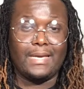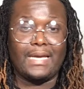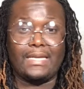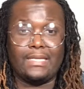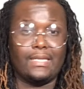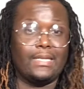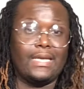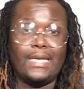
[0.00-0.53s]
in
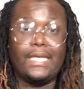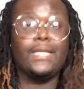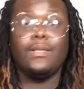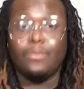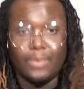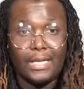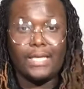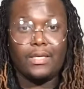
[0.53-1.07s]
the day
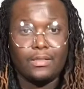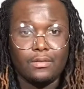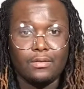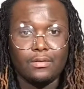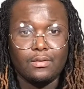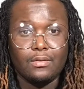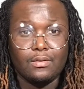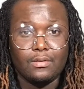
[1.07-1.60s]
anyway.
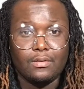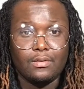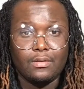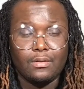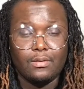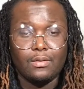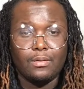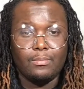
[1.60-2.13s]

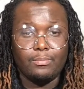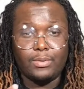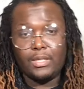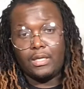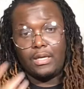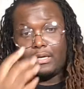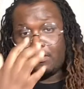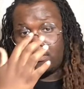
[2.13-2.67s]

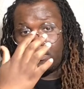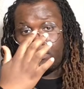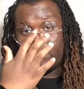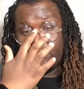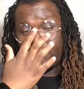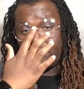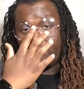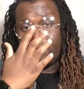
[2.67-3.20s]
But also, you
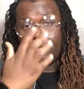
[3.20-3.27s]
know, her